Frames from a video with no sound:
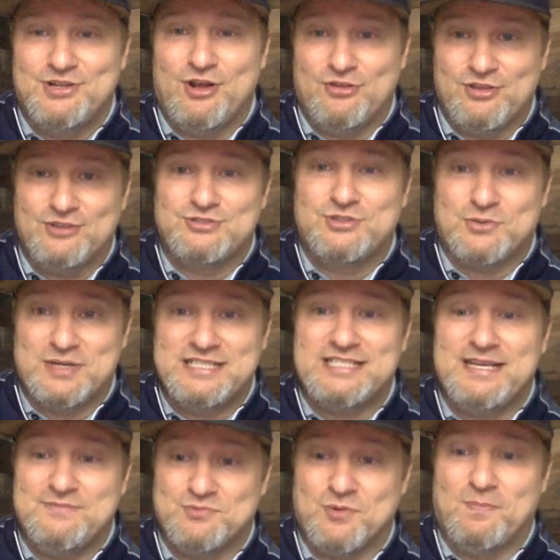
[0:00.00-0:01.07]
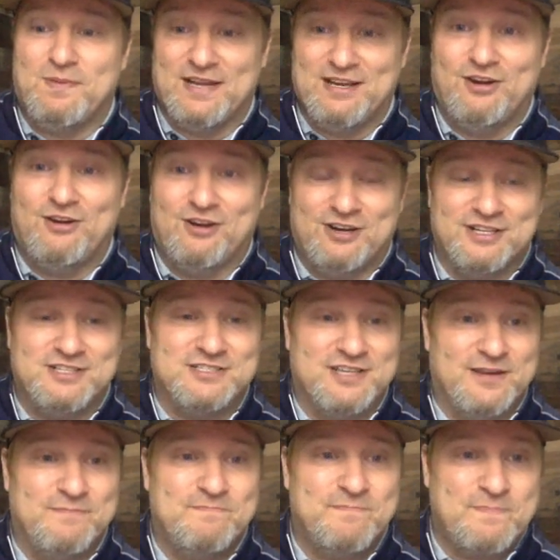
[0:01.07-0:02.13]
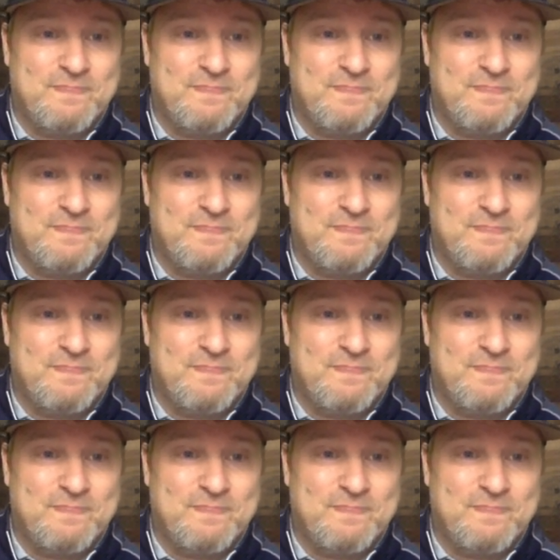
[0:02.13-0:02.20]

know those 3 teams will play hard, DJ.